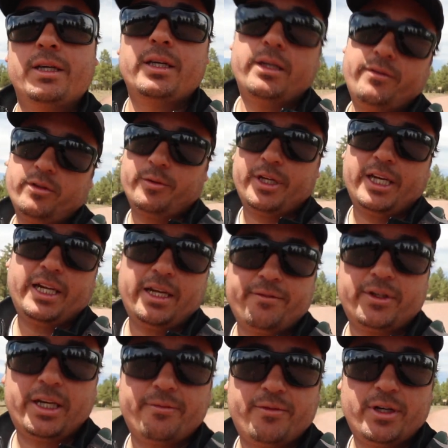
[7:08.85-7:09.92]
even though we can't have
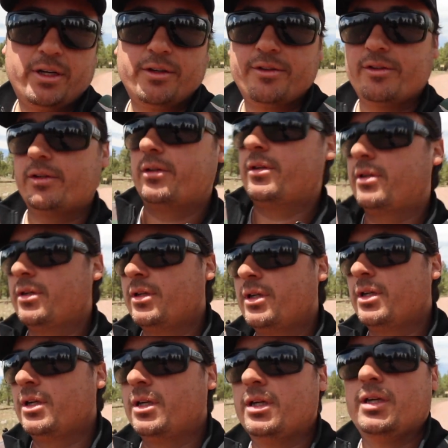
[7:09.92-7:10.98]
campfires,
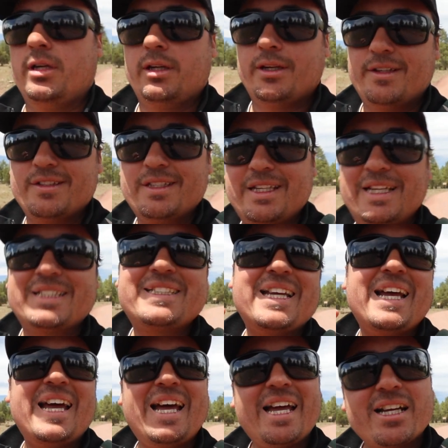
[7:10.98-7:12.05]
is it has
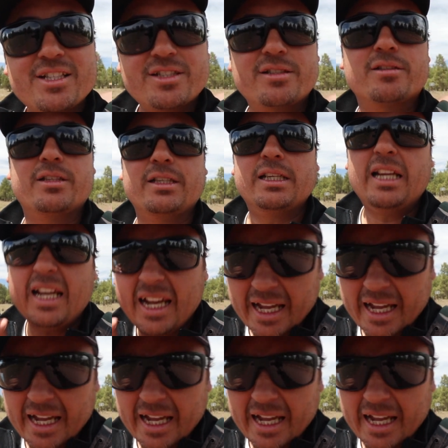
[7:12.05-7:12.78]
excellent